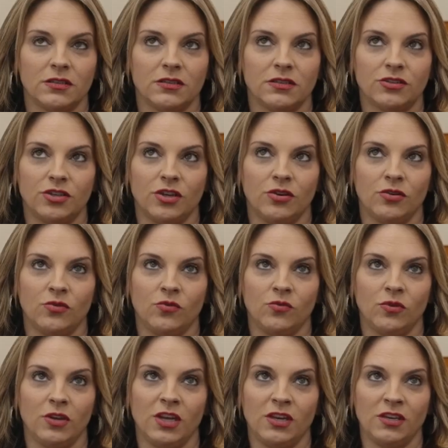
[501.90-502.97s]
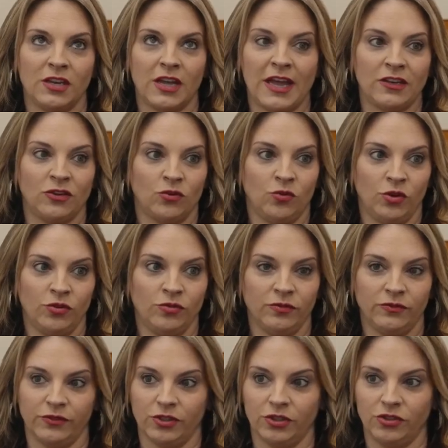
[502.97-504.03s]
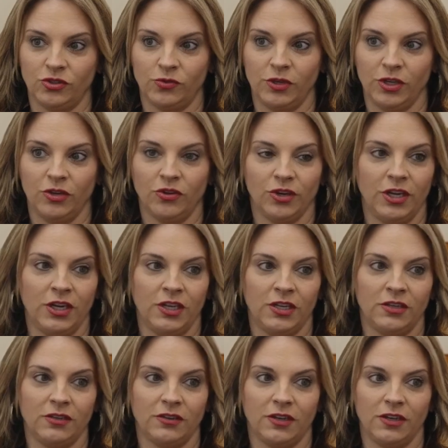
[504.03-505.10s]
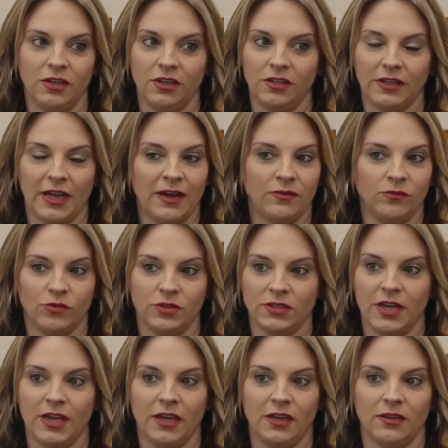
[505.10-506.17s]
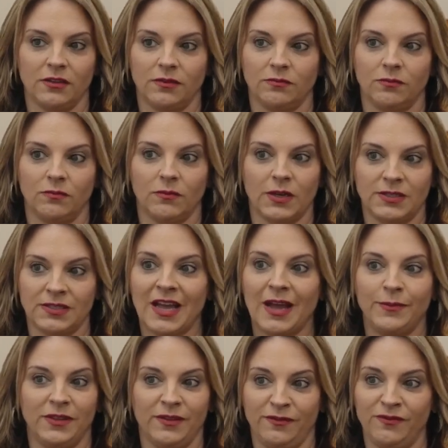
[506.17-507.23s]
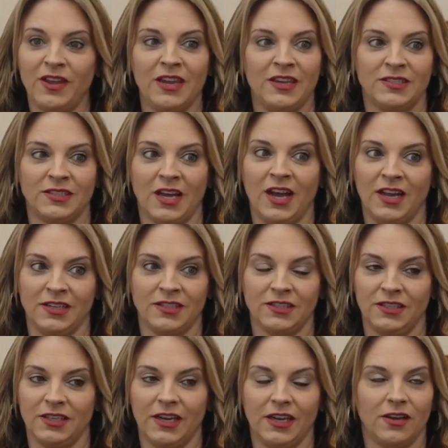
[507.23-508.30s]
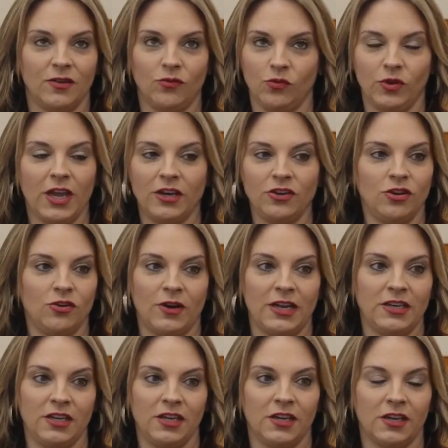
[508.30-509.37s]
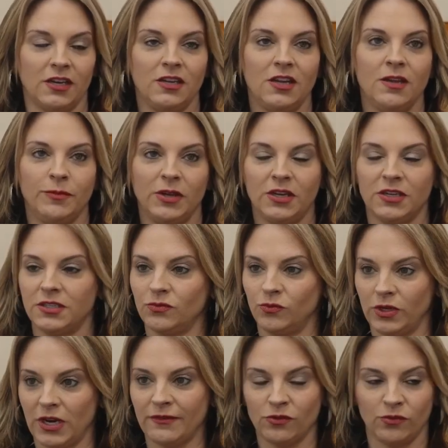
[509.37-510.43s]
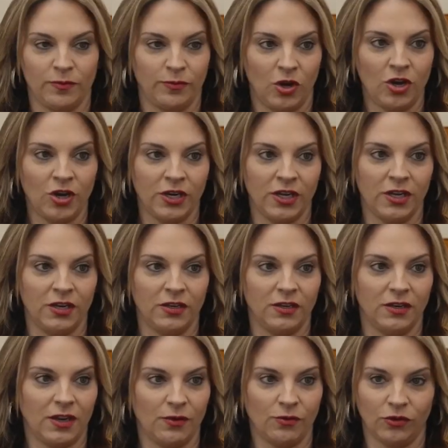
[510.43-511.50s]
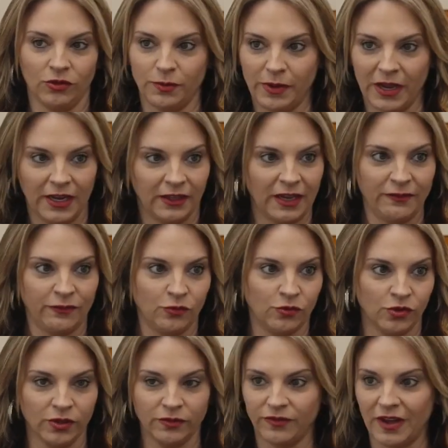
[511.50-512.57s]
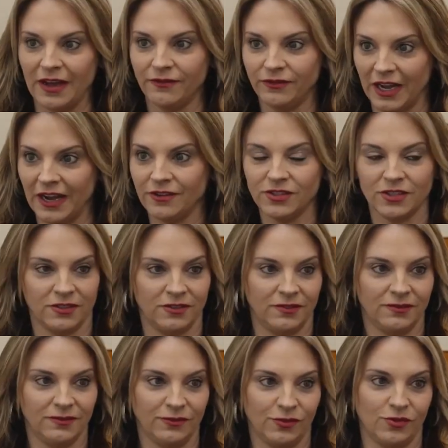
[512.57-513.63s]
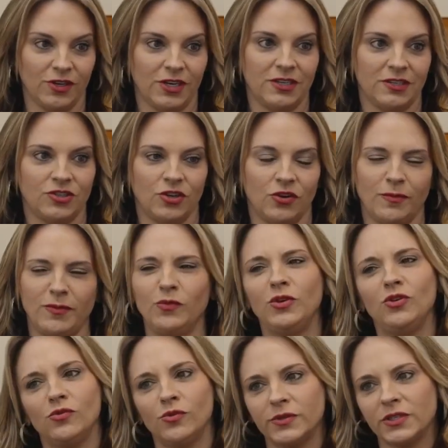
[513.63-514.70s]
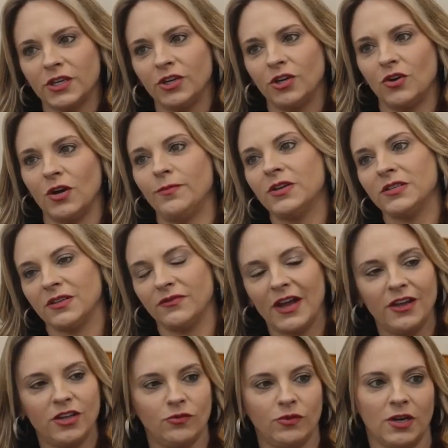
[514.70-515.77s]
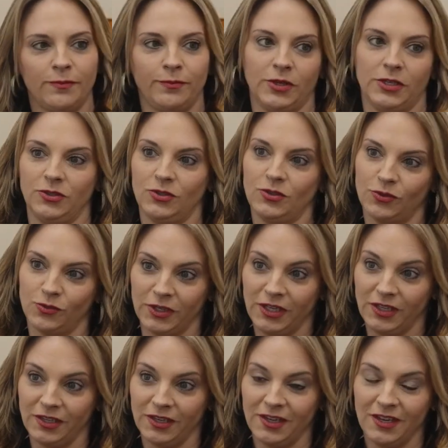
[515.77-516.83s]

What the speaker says: so getting that quote for 20 grand, that was like a slap in the face, honestly. Like, we had no idea, because whenever we bought it, they were only paying like $4,000 or $5,000 for it. So, I mean, we knew it was going to go up because the value went up, but 20?